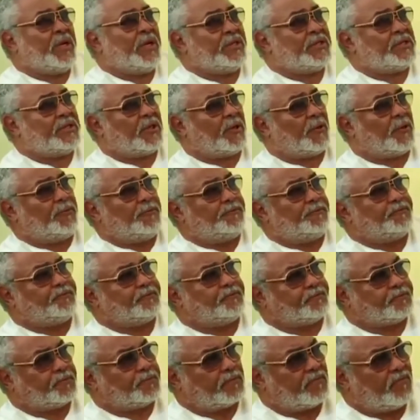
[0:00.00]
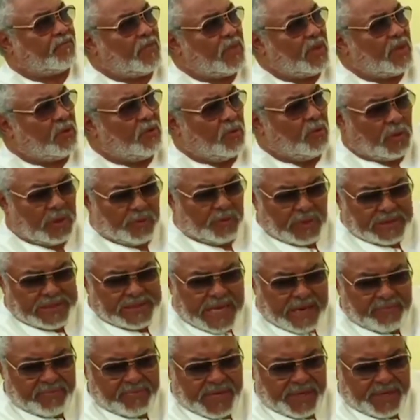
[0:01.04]
So what was
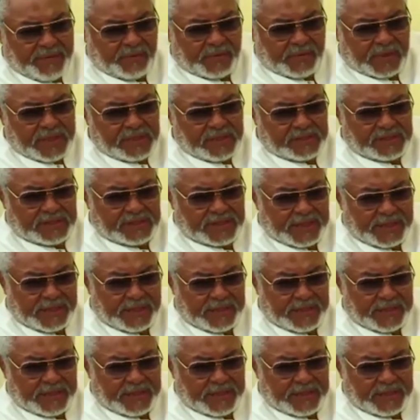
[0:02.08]
happening was,